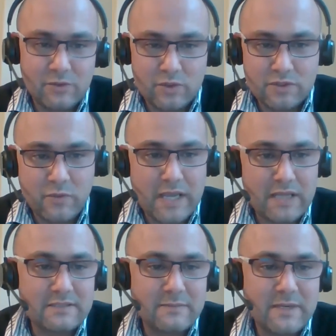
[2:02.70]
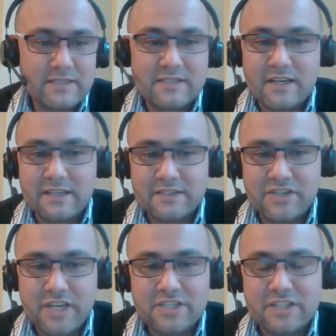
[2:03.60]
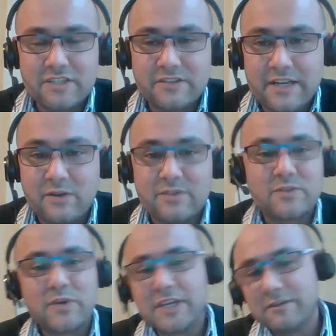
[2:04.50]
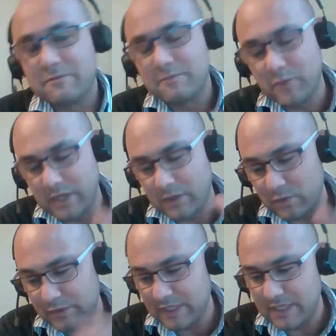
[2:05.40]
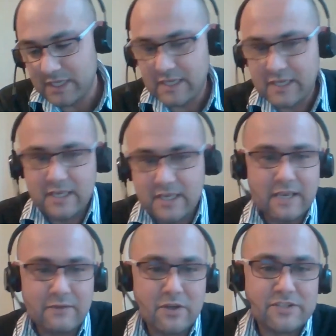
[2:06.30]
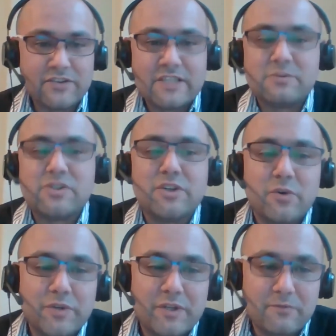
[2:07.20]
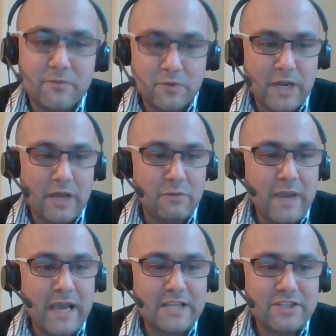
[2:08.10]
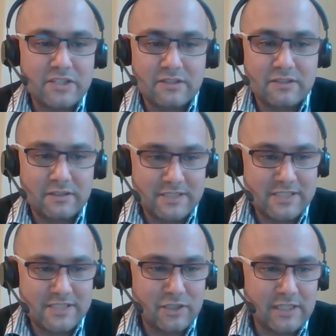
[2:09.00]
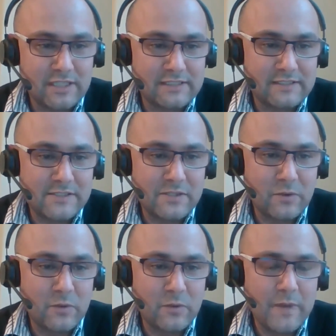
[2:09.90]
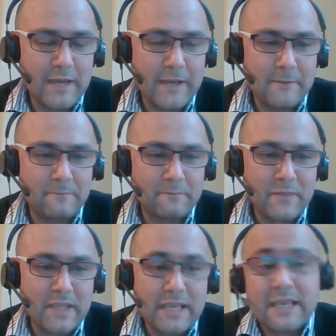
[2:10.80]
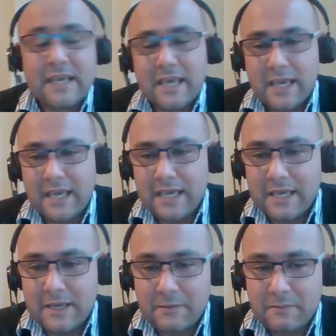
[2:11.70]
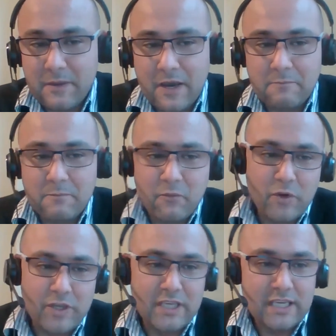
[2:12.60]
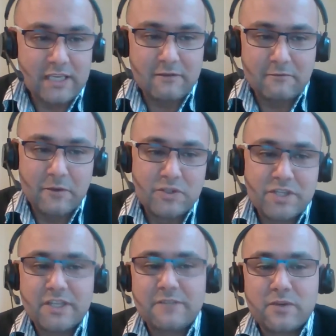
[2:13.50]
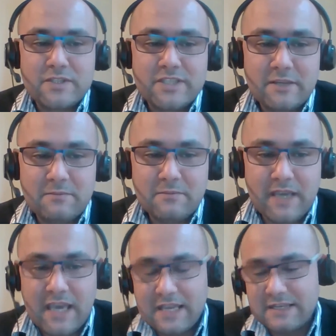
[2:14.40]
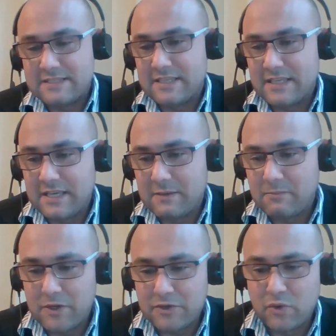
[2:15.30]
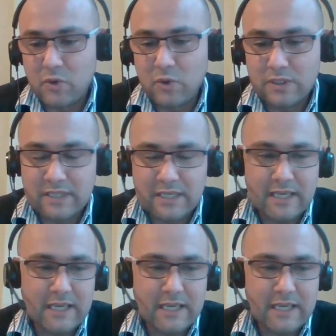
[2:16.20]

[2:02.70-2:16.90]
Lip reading: North Wales, Merseyside and Cheshire, and also we are transmission owner for our patch in Scotland. So I'm working in Future Networks team, and my role